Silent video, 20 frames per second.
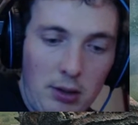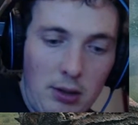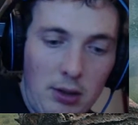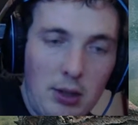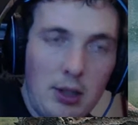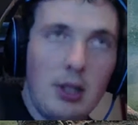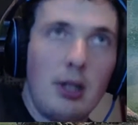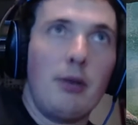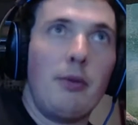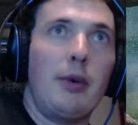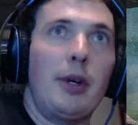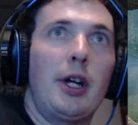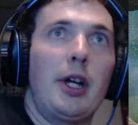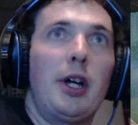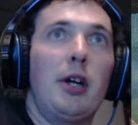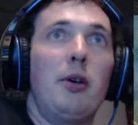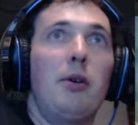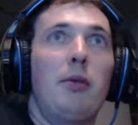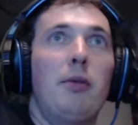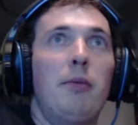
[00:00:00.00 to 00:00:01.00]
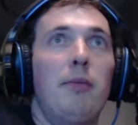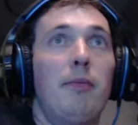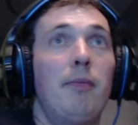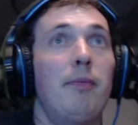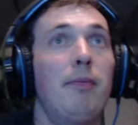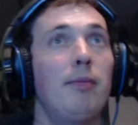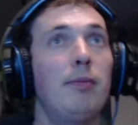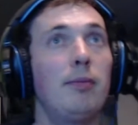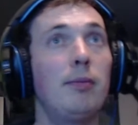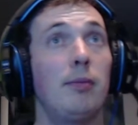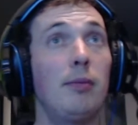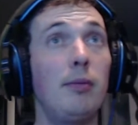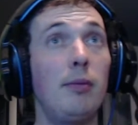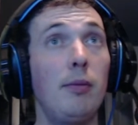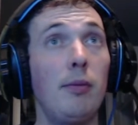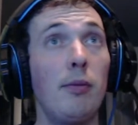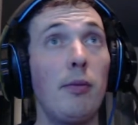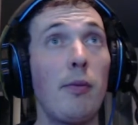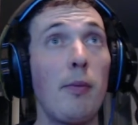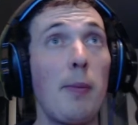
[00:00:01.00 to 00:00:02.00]
There we go.
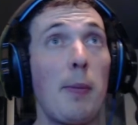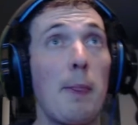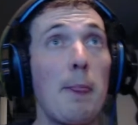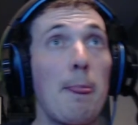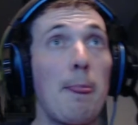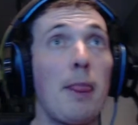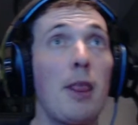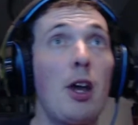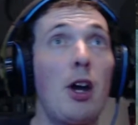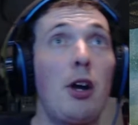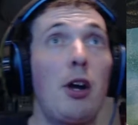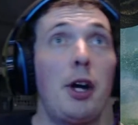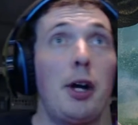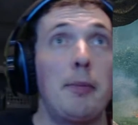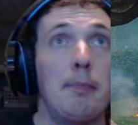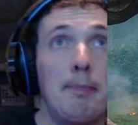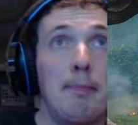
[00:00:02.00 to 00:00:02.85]
Alright.